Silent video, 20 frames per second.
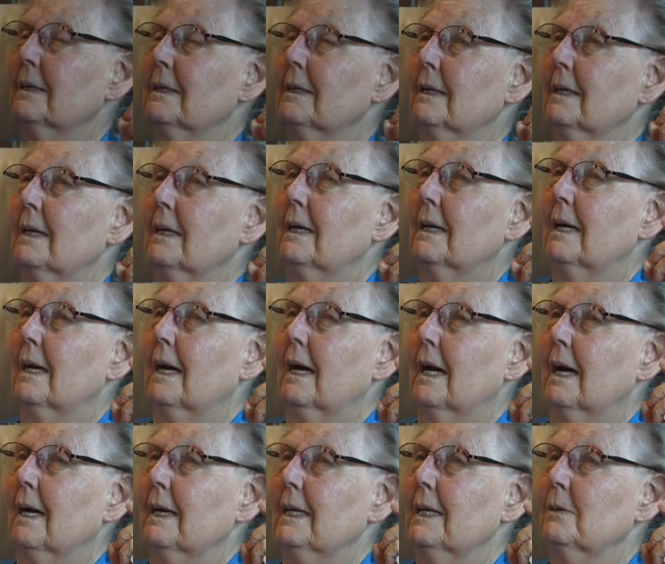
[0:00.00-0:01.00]

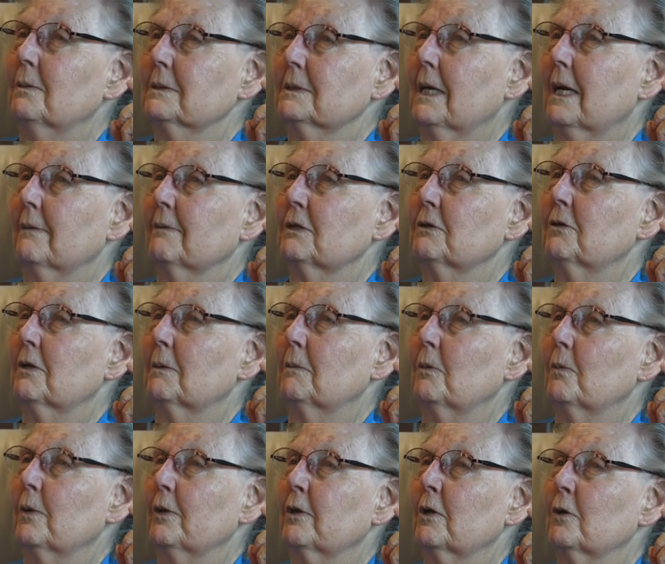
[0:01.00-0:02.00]
he was having
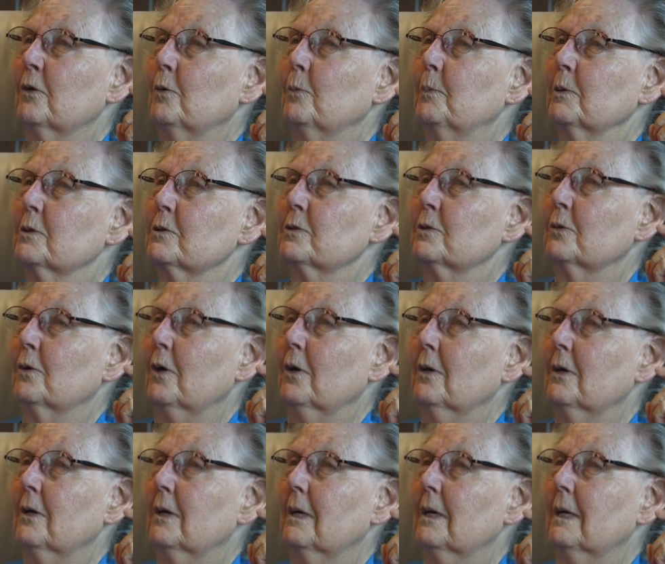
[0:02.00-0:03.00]
trouble with an open
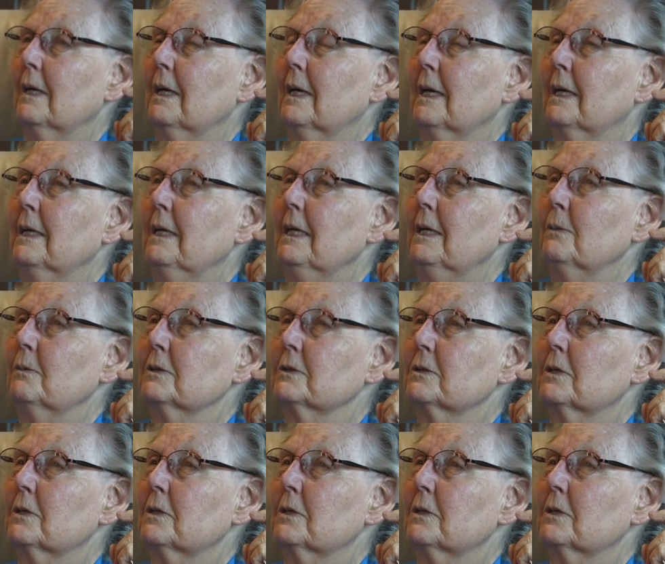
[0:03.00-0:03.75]
sore, and he was